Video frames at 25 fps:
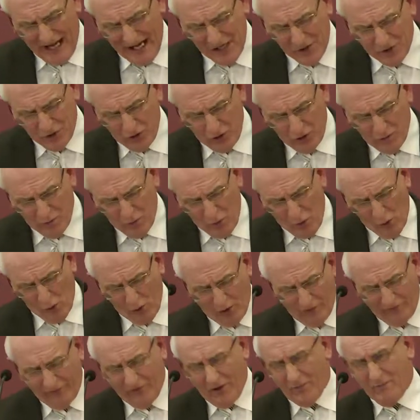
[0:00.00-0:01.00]
I do
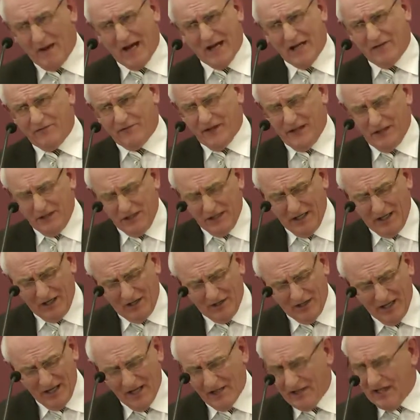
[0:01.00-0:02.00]
more for my
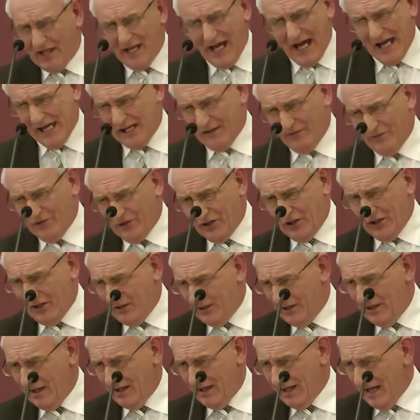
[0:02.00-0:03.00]
vineyard than I have
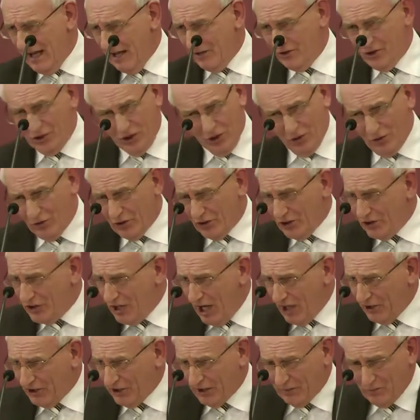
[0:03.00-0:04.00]
done? And you know, there's
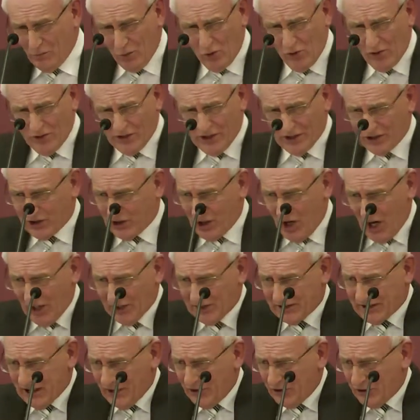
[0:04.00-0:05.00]
nothing more that
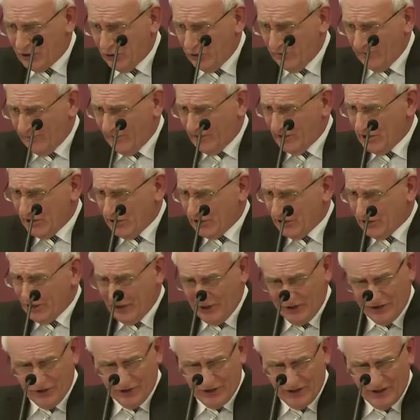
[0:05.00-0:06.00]
God can do for his
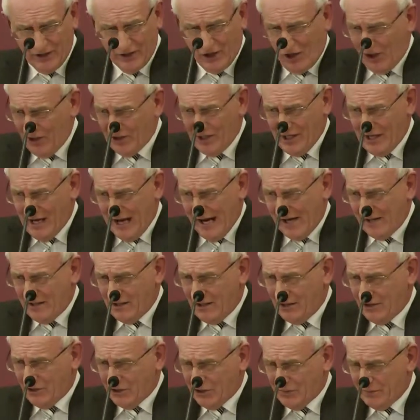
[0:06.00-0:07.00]
church in Northern
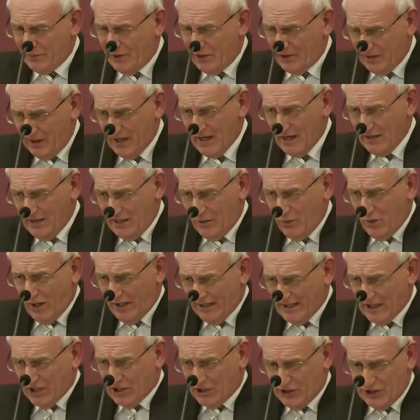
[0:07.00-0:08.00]
Ireland this morning than
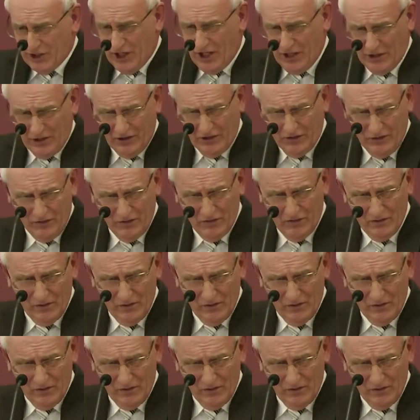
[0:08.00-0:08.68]
what he has done.